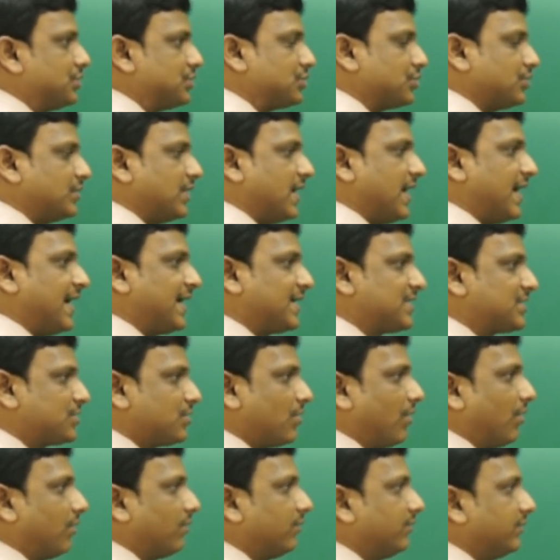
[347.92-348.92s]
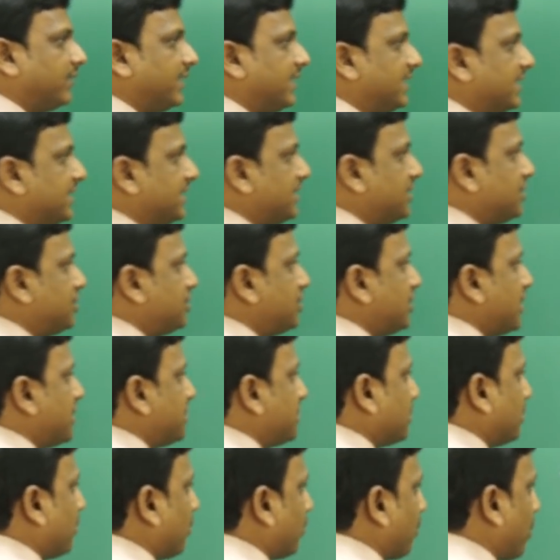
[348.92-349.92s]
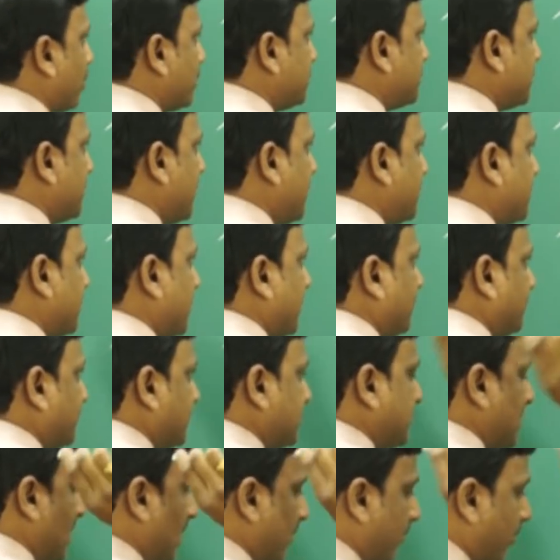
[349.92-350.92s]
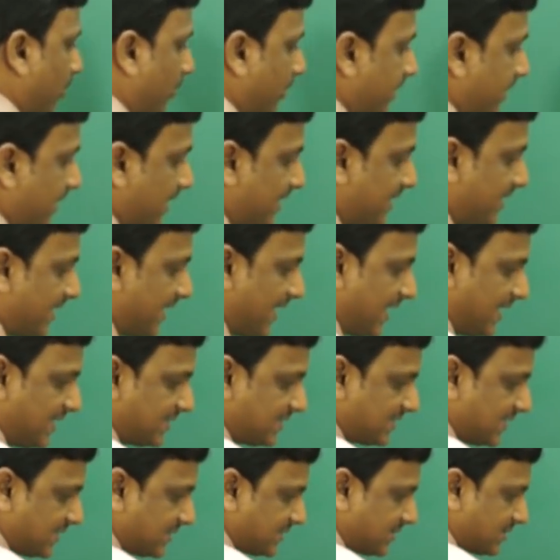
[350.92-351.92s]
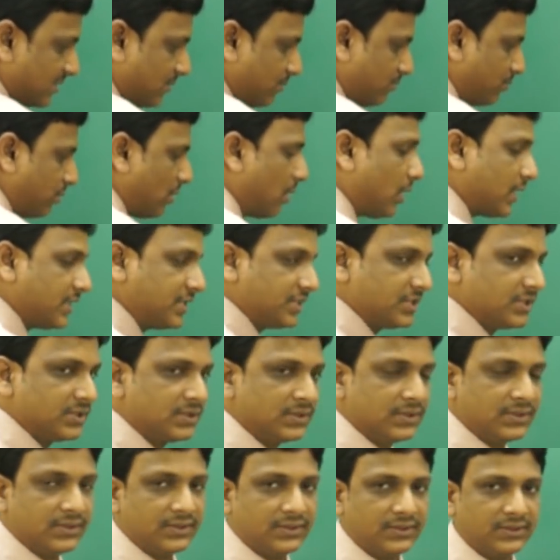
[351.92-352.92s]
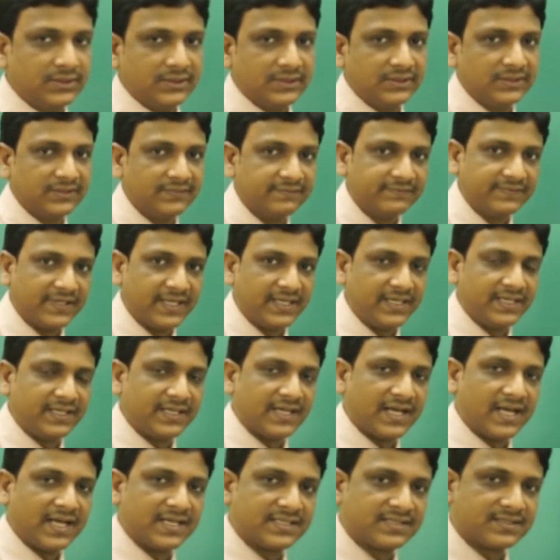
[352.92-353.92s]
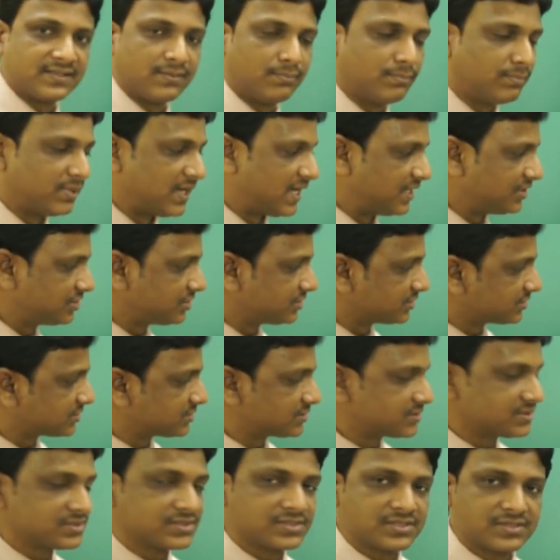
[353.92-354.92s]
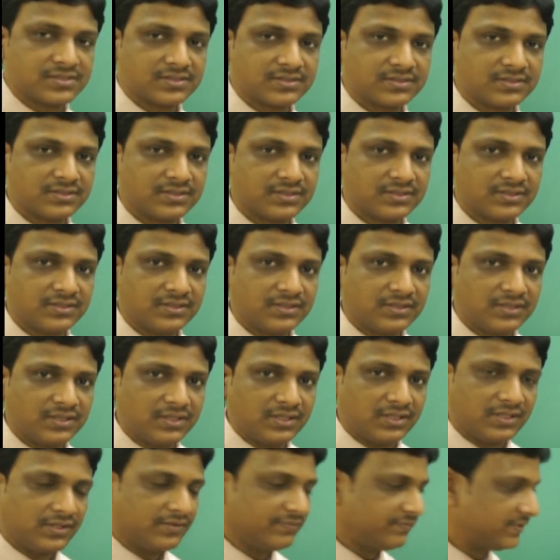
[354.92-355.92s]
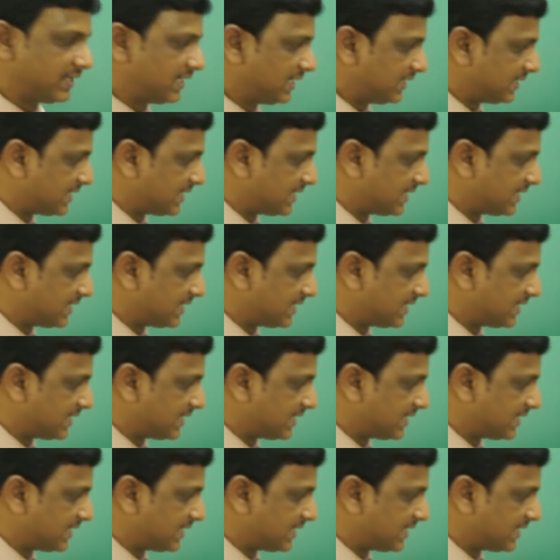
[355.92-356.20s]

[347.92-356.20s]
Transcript: So the axon, it initiated or originated at the cell body and ends at some point where it has some branches, where